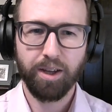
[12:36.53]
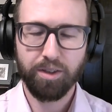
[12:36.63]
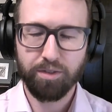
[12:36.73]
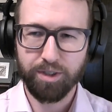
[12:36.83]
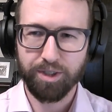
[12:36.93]

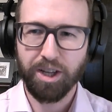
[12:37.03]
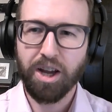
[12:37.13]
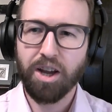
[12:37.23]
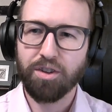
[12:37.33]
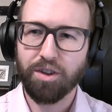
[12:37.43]
Interesting.
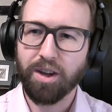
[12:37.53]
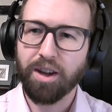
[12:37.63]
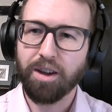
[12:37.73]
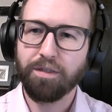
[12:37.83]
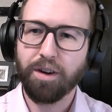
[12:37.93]
So,
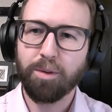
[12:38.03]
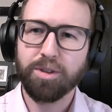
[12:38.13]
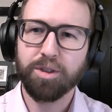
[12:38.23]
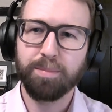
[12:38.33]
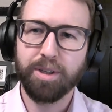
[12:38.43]
if I
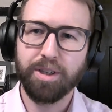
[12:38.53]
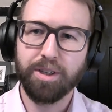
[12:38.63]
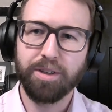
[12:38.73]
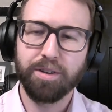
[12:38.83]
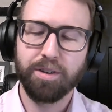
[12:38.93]
were to
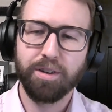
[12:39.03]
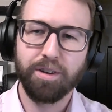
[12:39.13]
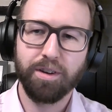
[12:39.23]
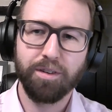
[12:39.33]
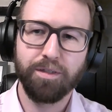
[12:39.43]
be
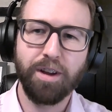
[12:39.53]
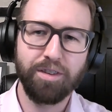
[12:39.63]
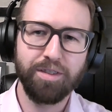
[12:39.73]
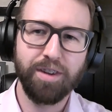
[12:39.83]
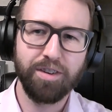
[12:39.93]

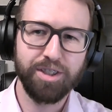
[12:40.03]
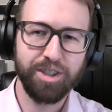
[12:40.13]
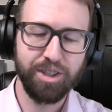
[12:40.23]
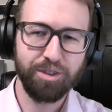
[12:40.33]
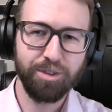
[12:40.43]
very, very
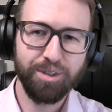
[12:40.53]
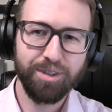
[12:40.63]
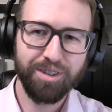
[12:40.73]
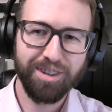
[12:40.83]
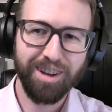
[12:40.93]

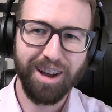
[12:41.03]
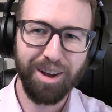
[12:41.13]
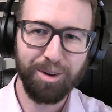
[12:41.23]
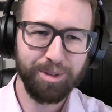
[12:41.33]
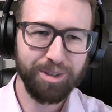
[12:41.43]
cynical,
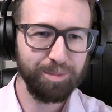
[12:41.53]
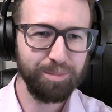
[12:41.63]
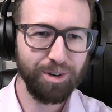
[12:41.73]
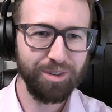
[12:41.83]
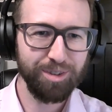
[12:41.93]
which
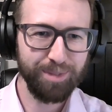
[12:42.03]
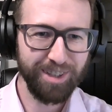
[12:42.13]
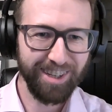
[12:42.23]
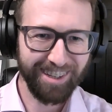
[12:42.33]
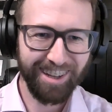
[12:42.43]
I'm prone to
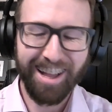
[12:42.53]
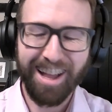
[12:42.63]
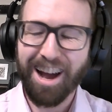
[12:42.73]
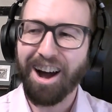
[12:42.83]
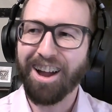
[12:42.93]
being,
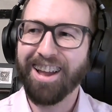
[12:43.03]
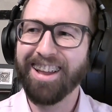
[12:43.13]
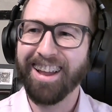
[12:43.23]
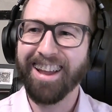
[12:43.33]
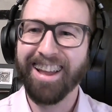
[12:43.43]

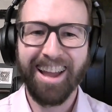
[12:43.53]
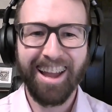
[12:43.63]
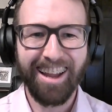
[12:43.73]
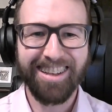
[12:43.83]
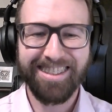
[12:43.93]

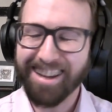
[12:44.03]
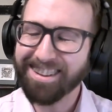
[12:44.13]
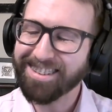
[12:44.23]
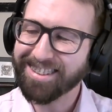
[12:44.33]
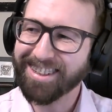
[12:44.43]
it
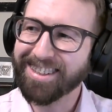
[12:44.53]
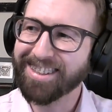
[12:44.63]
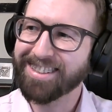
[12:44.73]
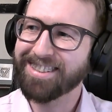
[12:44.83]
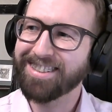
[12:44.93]
sounds like
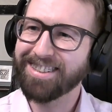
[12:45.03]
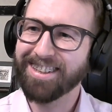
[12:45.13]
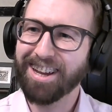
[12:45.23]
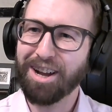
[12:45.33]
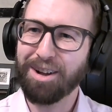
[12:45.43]
it's
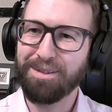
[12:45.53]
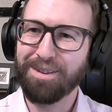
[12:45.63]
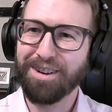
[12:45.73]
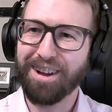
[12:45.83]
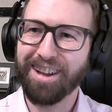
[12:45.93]

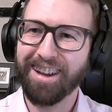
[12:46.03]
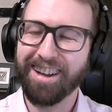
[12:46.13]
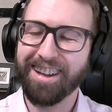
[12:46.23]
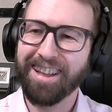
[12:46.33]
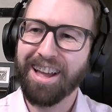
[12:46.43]

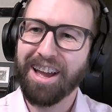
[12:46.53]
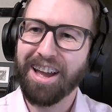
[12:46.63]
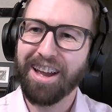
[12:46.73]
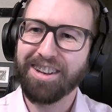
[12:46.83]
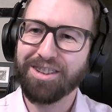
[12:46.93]

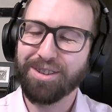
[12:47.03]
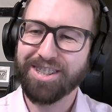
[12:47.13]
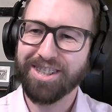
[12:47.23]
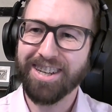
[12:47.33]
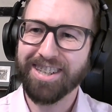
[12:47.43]
to a
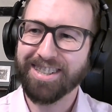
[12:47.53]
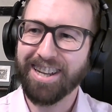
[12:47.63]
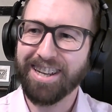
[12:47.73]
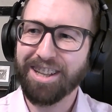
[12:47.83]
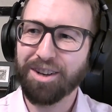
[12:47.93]
certain
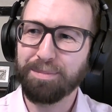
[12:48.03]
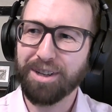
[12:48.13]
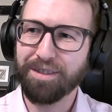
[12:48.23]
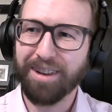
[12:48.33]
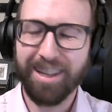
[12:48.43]
extent a little
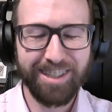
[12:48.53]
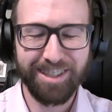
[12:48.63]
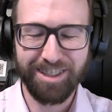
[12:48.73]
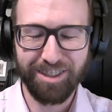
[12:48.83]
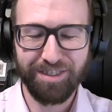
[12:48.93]
bit of
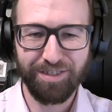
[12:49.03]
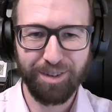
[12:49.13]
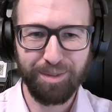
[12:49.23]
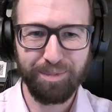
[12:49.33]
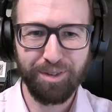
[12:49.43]
laziness
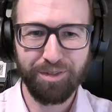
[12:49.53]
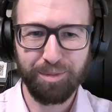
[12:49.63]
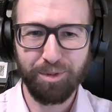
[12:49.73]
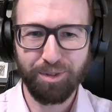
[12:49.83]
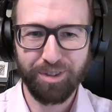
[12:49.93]

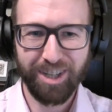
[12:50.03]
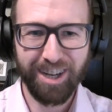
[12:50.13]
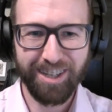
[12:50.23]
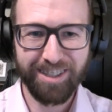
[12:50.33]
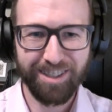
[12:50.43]
from all
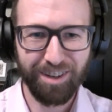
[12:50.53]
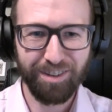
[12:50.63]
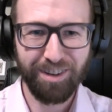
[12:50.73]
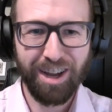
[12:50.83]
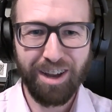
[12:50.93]
sides.
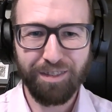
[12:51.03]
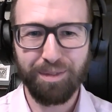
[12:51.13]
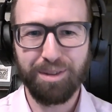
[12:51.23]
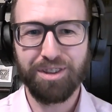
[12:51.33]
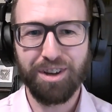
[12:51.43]
So,
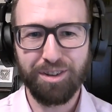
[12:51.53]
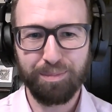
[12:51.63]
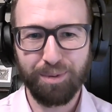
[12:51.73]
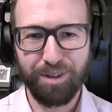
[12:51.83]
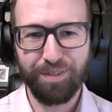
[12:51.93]
from the donor's
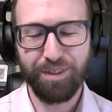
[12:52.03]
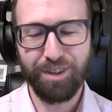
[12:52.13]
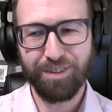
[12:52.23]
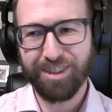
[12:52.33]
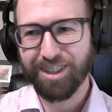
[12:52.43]
point of
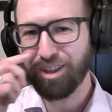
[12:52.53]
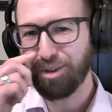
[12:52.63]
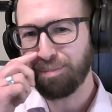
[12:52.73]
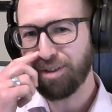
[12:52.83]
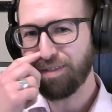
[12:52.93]
view, it's a
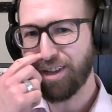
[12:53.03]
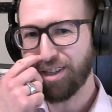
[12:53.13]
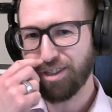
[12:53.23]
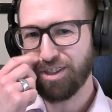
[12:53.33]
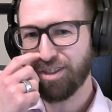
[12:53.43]
little bit of
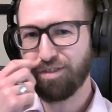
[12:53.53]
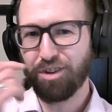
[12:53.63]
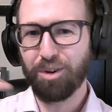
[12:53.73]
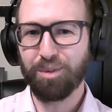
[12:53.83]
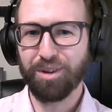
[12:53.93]
laziness of
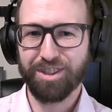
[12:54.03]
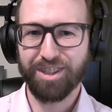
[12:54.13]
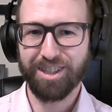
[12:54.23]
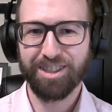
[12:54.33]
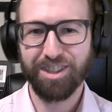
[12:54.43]
not
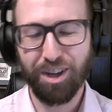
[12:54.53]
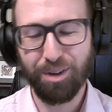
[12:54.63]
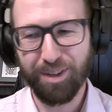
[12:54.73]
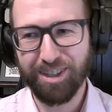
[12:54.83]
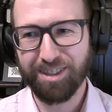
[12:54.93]
wanting to
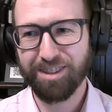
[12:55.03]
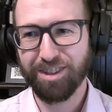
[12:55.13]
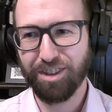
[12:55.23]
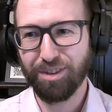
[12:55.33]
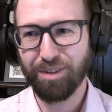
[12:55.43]
go
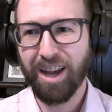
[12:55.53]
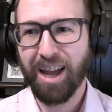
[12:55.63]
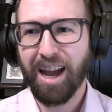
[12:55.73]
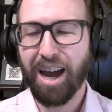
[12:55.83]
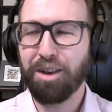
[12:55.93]
into
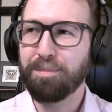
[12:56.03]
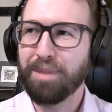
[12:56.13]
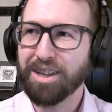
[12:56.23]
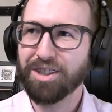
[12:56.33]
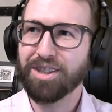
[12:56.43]
and
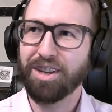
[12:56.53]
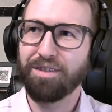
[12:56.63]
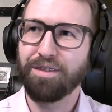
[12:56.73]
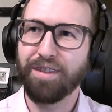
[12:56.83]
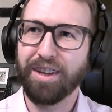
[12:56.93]
measure
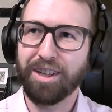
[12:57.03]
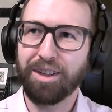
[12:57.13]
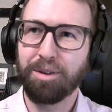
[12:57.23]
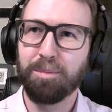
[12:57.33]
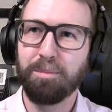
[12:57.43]

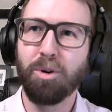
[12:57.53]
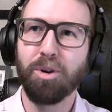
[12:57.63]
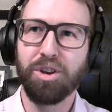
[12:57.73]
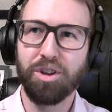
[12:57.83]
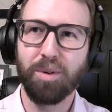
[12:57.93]
something
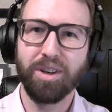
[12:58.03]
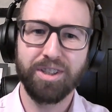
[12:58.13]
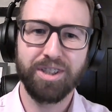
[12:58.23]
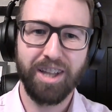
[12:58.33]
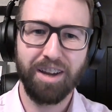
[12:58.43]
more
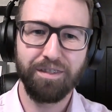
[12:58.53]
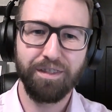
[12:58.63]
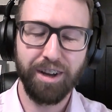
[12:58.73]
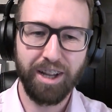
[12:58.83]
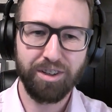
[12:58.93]
nuanced than
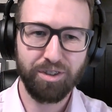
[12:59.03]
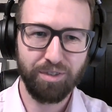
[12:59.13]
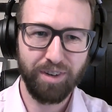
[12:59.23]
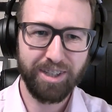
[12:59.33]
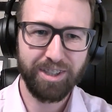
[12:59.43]

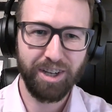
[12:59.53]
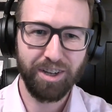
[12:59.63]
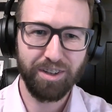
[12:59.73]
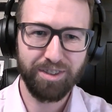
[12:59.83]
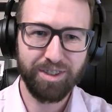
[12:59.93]
financial
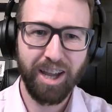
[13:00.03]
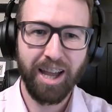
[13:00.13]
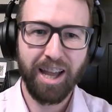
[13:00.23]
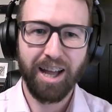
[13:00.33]
ratios.